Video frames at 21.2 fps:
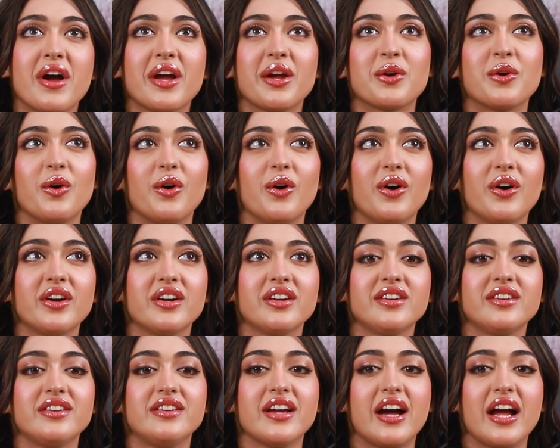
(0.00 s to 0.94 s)
my God,
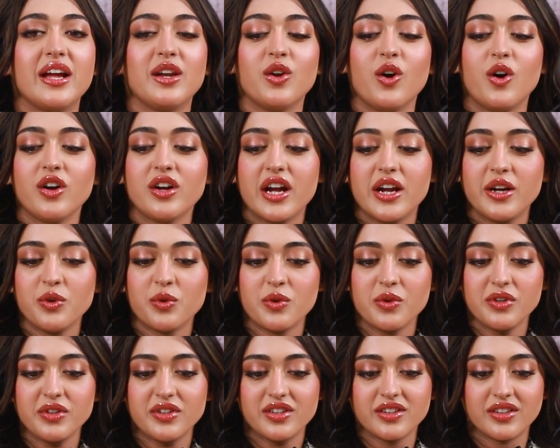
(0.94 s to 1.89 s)
a dialogue I
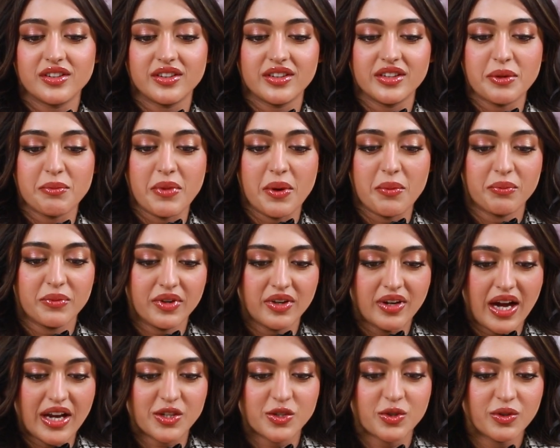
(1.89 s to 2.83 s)
don't
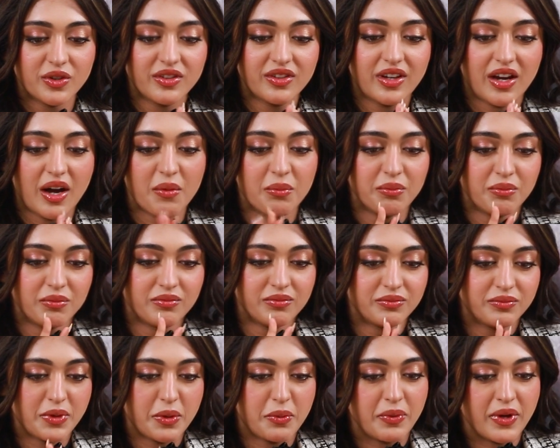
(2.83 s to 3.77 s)
remember. I should
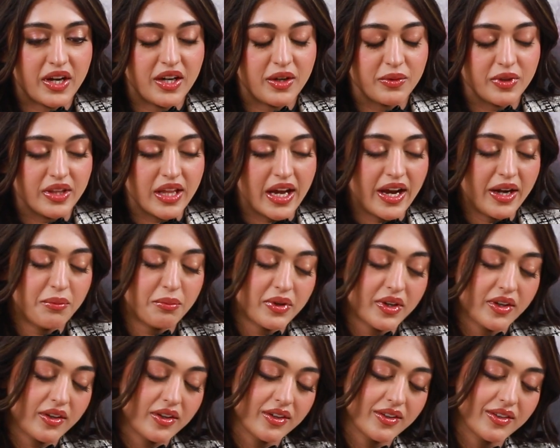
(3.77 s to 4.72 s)
come prepared with that,
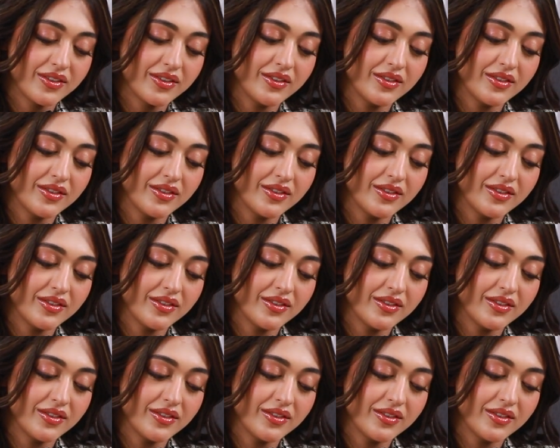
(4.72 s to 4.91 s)
but...